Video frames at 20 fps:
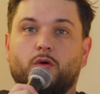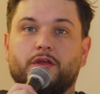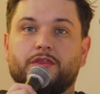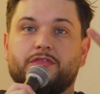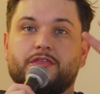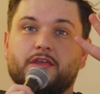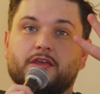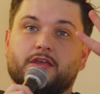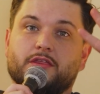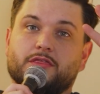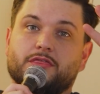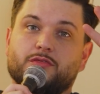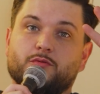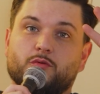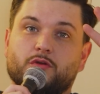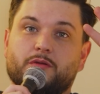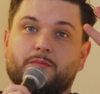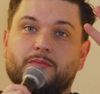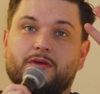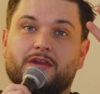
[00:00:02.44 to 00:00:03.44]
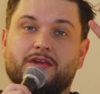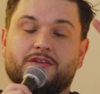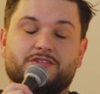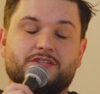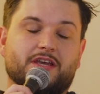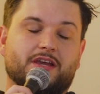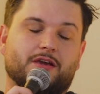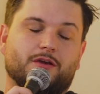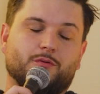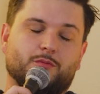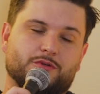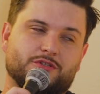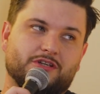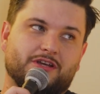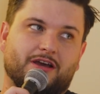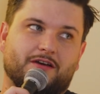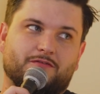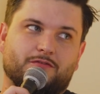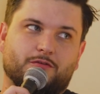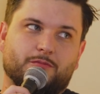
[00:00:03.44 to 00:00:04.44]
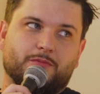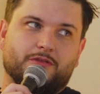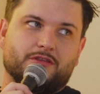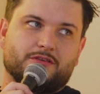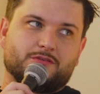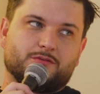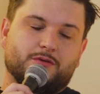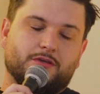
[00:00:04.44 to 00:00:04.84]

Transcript: one thing in 3 minutes. Aaron, what you got for me this